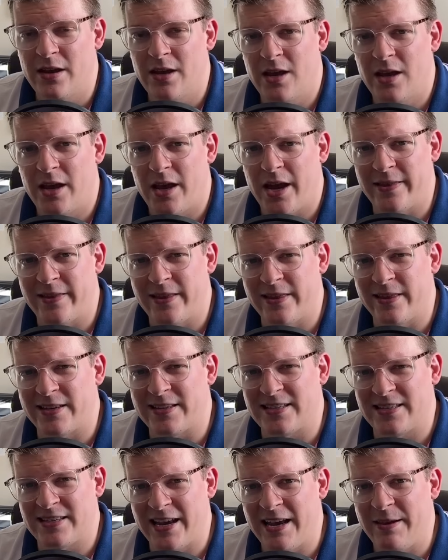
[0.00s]
and then the
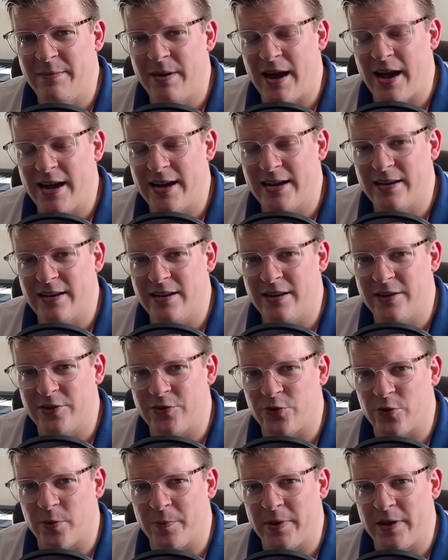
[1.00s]
same idea is
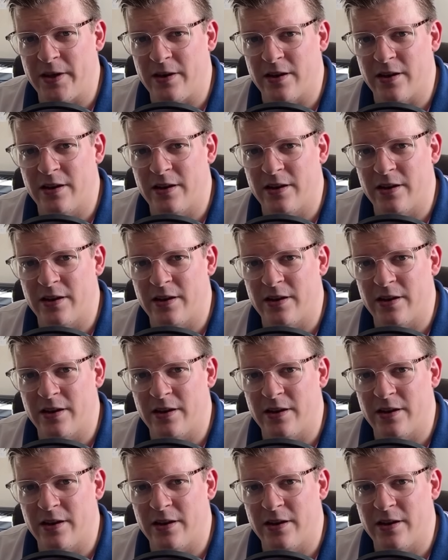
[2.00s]
repeated,